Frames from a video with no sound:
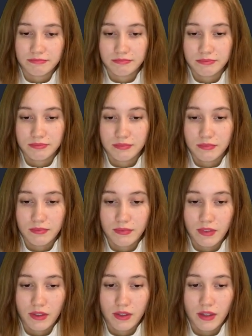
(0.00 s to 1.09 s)

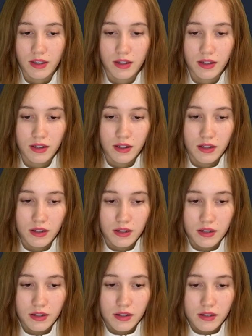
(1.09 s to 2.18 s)

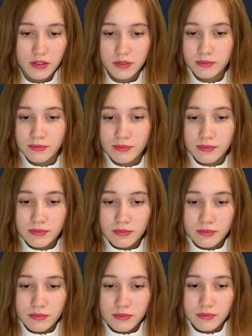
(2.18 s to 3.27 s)

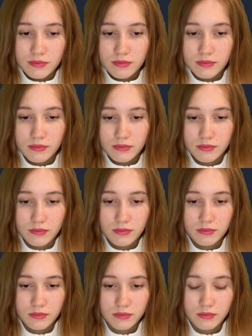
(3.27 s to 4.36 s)

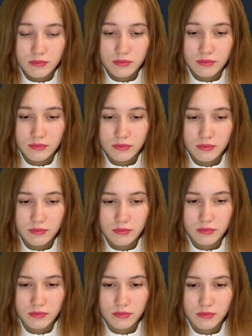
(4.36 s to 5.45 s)

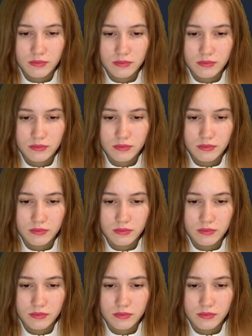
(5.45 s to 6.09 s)
(no one is talking)